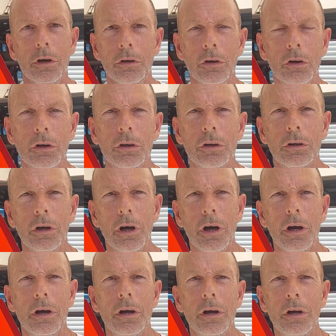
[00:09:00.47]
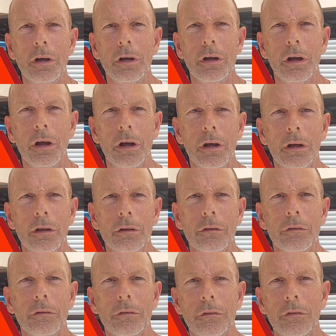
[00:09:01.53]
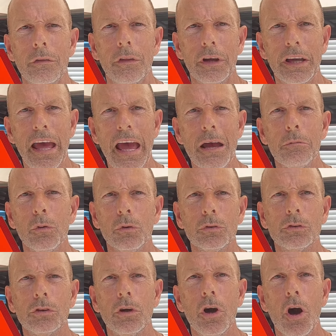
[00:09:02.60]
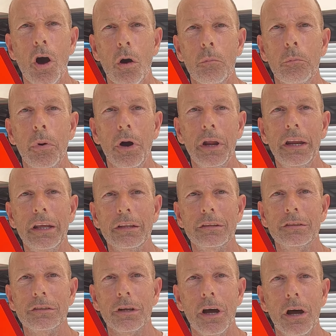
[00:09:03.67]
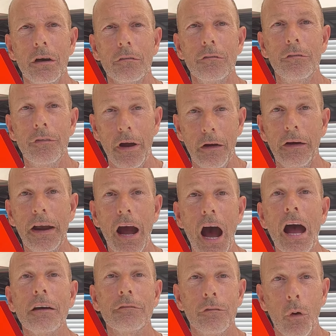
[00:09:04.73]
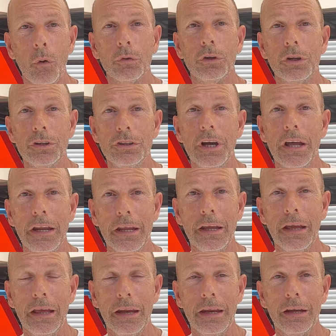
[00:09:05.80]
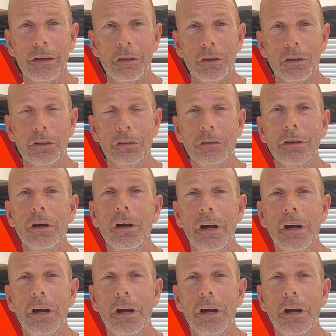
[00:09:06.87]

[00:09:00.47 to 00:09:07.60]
unhook the cables, but it's very high voltage, and it could